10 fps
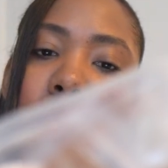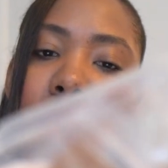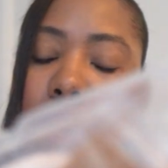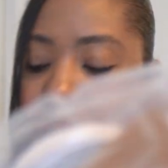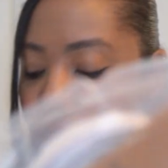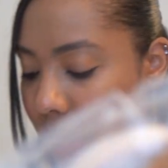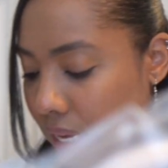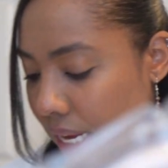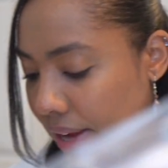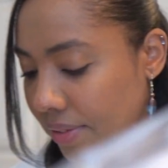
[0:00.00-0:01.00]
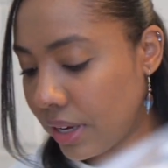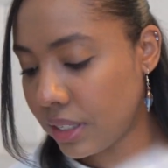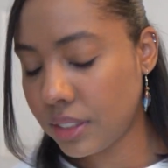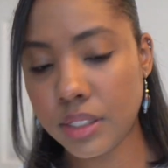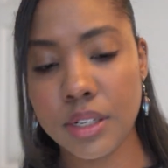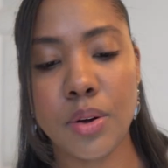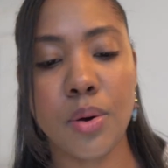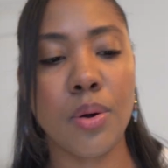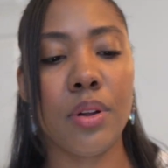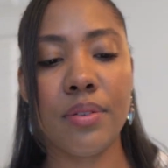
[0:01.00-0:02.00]
okay, so they gave us
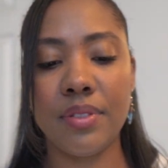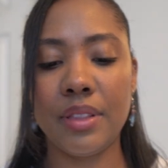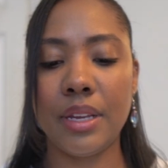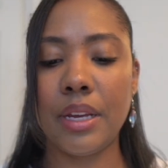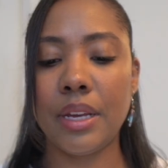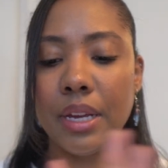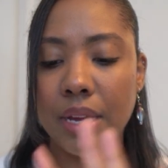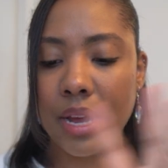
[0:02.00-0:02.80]
all of the